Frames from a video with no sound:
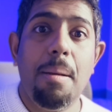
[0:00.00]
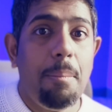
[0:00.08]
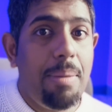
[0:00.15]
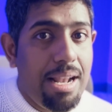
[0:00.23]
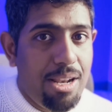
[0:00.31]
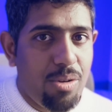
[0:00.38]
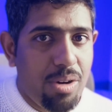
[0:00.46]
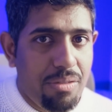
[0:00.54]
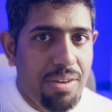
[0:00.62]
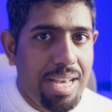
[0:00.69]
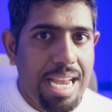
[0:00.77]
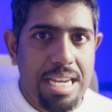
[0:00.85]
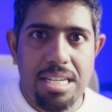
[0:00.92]
bell
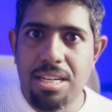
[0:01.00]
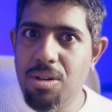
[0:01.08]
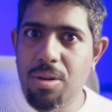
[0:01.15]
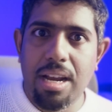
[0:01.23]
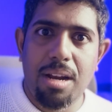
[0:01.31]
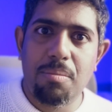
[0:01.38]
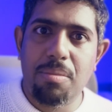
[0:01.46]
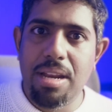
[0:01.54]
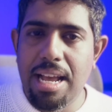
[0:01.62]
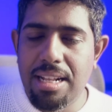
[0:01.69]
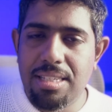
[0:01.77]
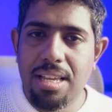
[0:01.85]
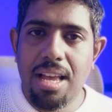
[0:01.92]
notification to get
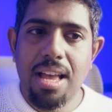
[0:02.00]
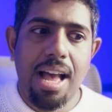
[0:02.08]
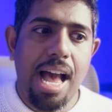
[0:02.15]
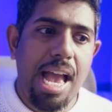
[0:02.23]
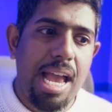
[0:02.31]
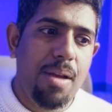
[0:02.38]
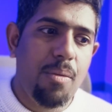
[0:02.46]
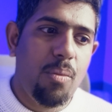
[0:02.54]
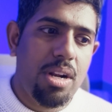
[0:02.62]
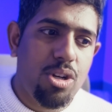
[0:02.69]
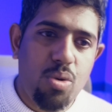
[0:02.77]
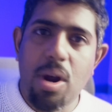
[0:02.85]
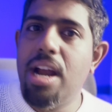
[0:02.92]
updates i will
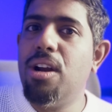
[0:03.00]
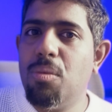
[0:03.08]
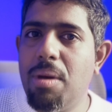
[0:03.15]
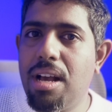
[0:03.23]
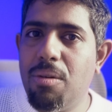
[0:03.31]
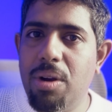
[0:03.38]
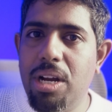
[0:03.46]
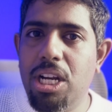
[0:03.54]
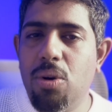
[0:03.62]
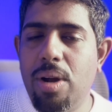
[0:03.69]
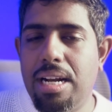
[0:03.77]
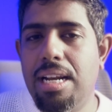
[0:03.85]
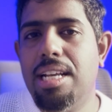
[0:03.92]
try to make a video
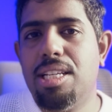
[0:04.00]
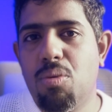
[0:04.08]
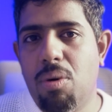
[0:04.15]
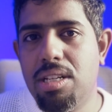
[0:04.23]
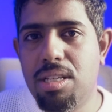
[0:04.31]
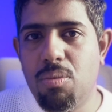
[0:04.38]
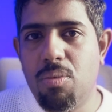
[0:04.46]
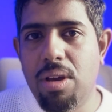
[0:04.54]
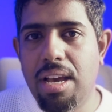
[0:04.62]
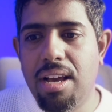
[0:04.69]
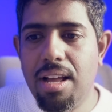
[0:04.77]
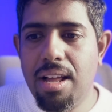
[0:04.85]
at least once a week